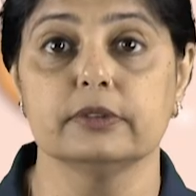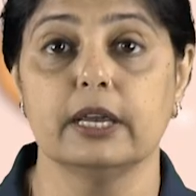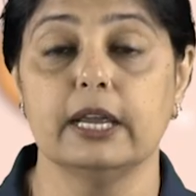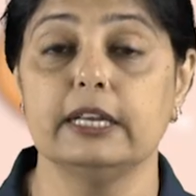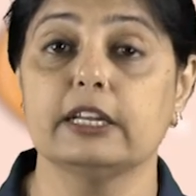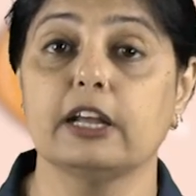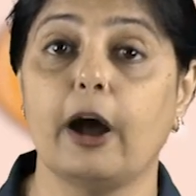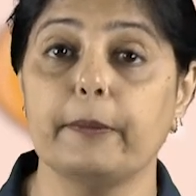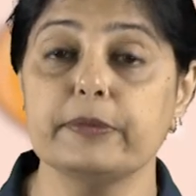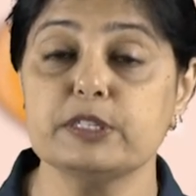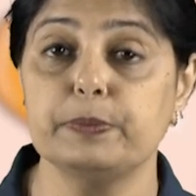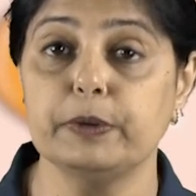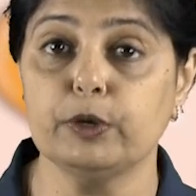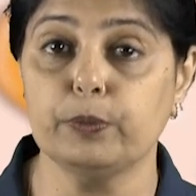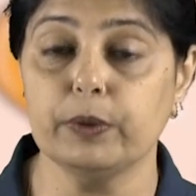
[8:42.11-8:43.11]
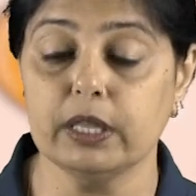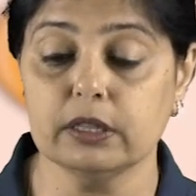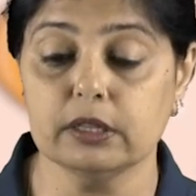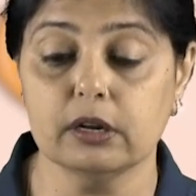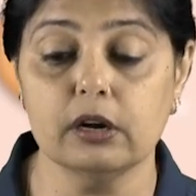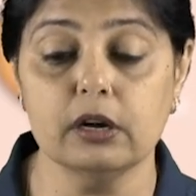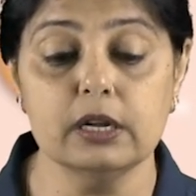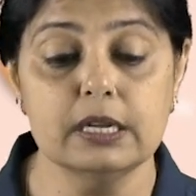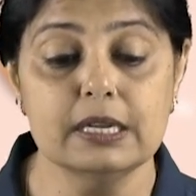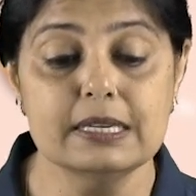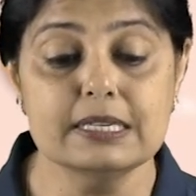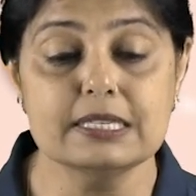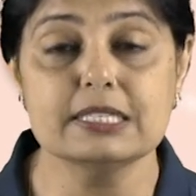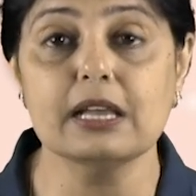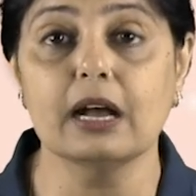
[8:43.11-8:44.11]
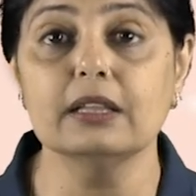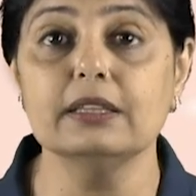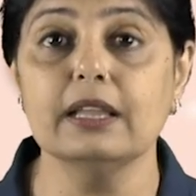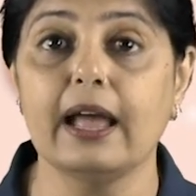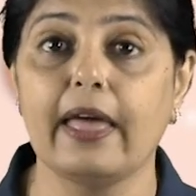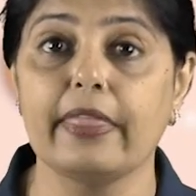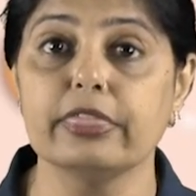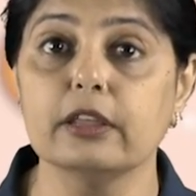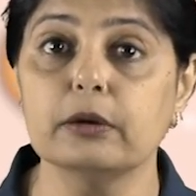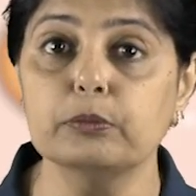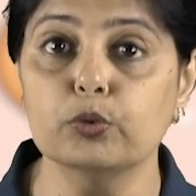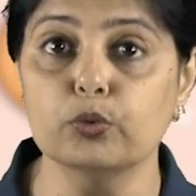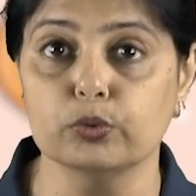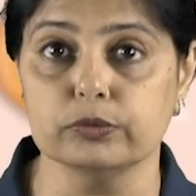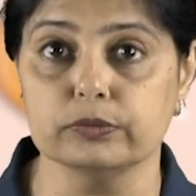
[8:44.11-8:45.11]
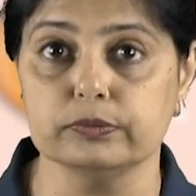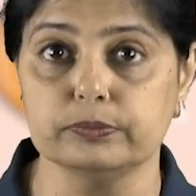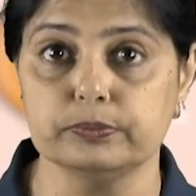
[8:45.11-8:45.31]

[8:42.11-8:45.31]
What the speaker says: it comes between the sun and the moon.